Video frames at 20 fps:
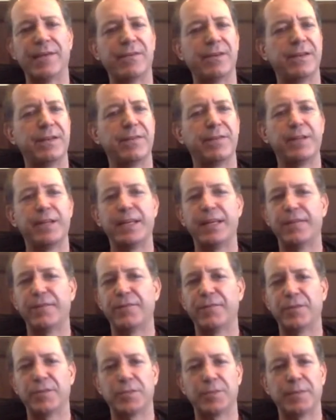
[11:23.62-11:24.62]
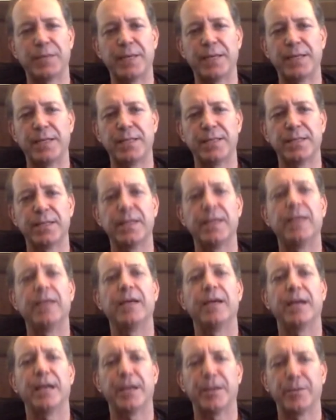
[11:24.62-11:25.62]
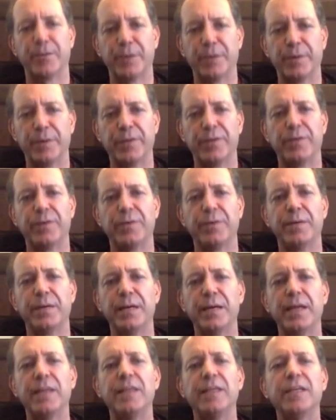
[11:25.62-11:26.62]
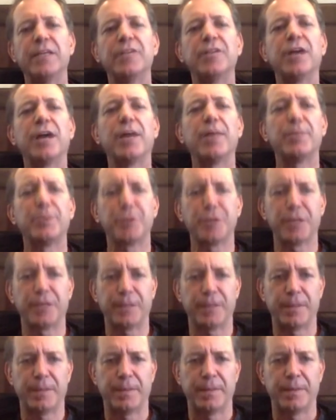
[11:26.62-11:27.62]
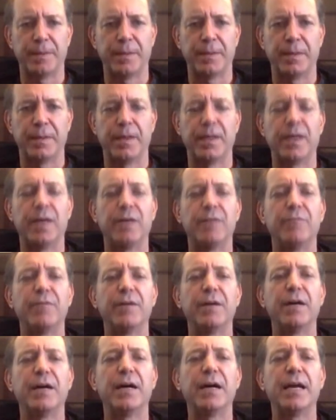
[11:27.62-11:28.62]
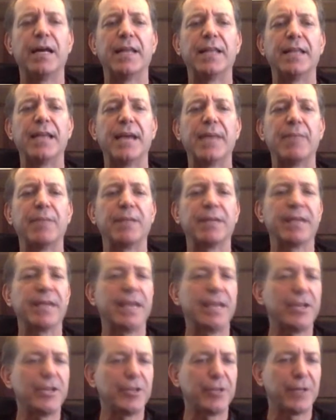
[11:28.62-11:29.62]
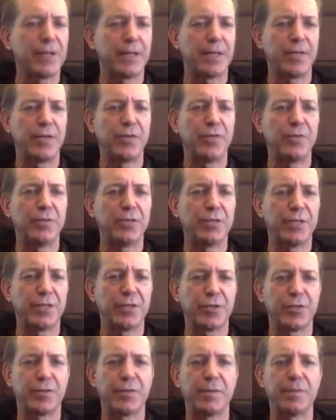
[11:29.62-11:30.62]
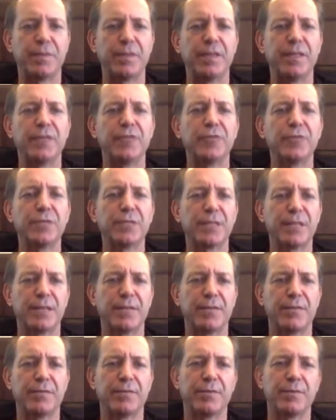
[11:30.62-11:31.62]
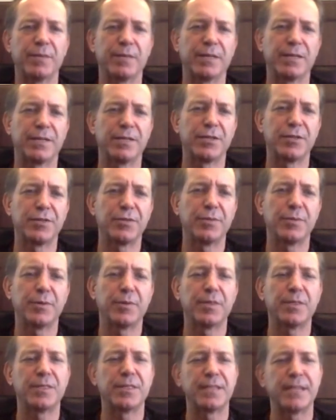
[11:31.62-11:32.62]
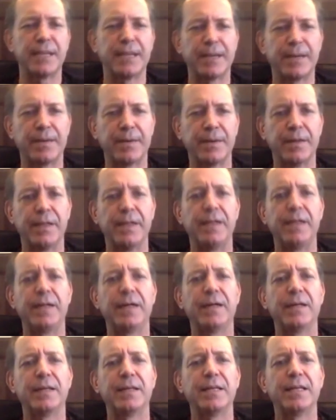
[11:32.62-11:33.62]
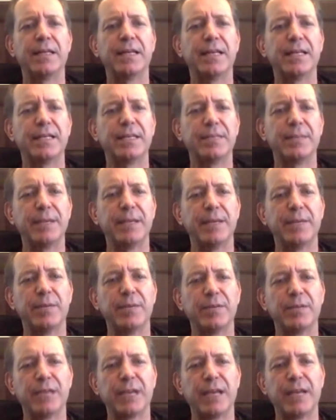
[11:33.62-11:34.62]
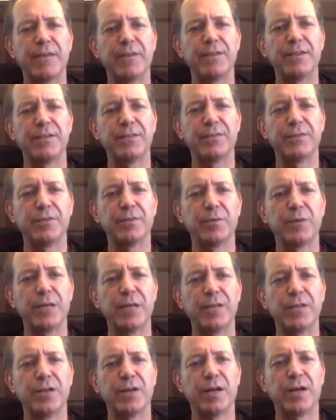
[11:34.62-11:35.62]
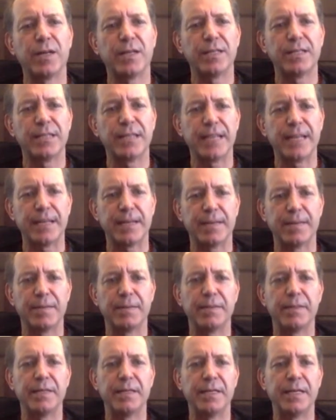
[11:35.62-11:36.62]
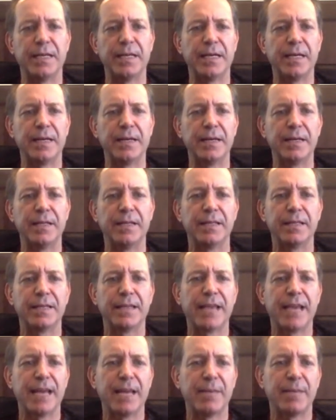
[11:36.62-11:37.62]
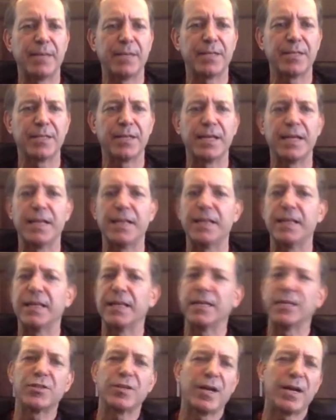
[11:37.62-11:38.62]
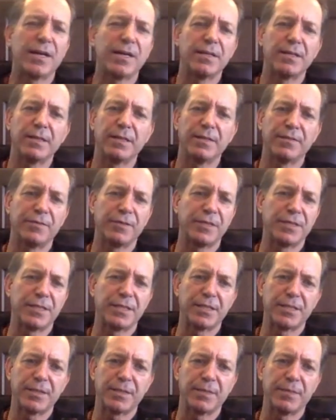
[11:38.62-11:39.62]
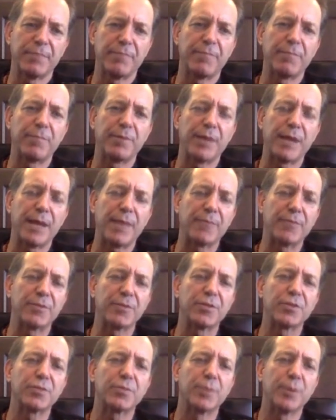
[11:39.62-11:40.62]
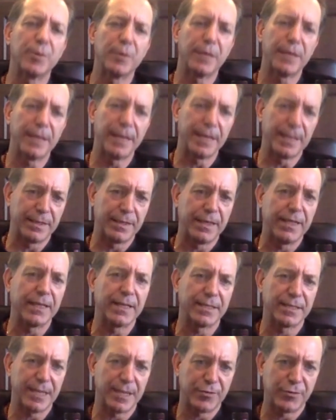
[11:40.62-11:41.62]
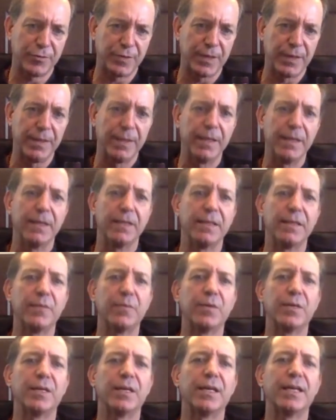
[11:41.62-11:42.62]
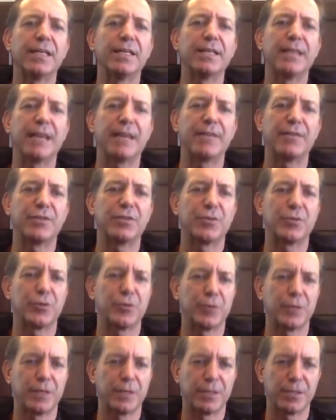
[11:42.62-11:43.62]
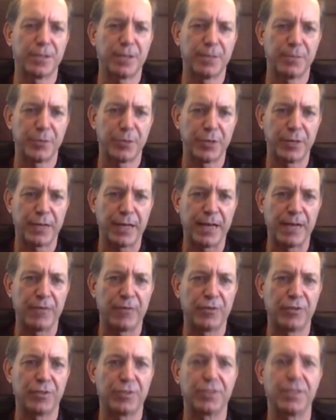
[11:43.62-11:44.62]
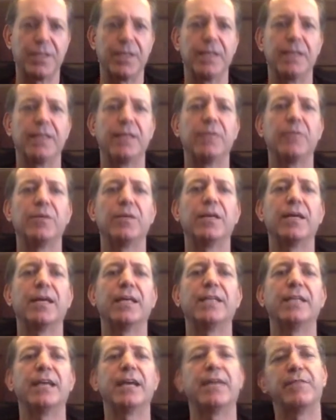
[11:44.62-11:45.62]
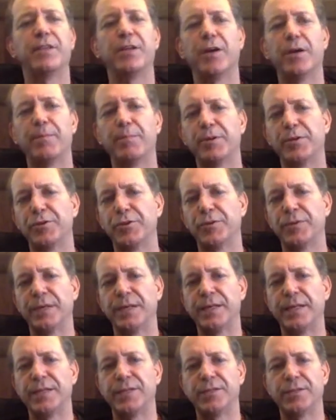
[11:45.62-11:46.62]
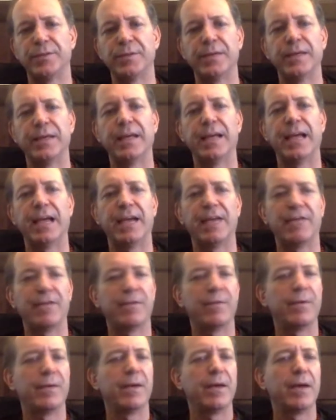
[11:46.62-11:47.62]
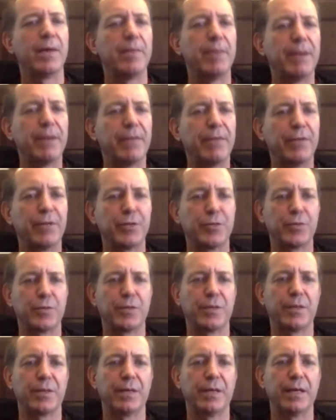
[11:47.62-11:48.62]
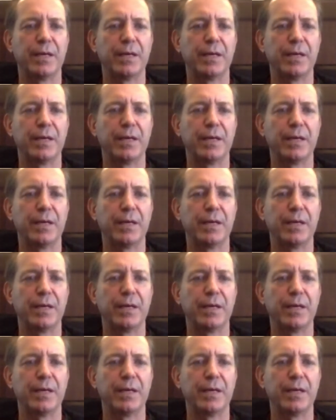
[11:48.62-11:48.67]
haven't even hit first base. I agree with you. The adoption of and the application and usage, the interest level from the consumer is there. They'd like to be able to have a different way to onset the cannabis that is not a delivery system of perhaps smoking it, etc. They would like to have social consumption lounges. They would like to have the opportunity to have a beverage with